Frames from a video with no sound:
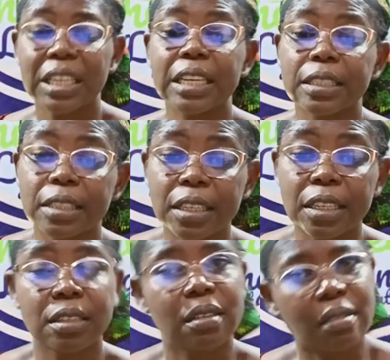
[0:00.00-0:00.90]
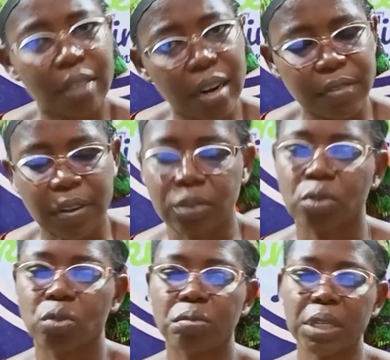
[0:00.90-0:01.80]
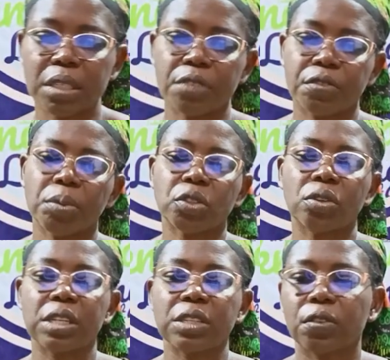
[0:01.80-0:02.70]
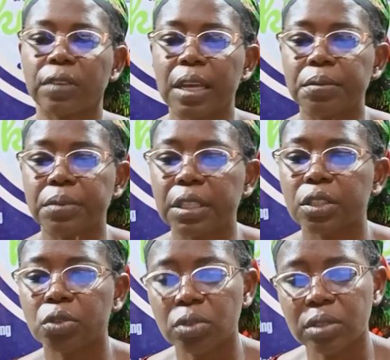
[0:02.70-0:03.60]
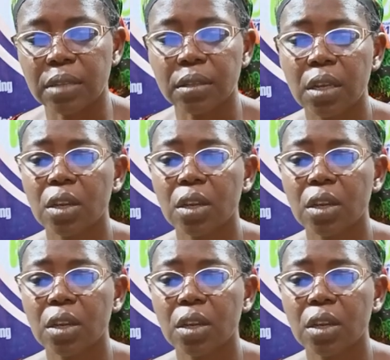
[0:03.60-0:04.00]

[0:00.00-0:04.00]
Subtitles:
it is relevant to meet the information needs of library users.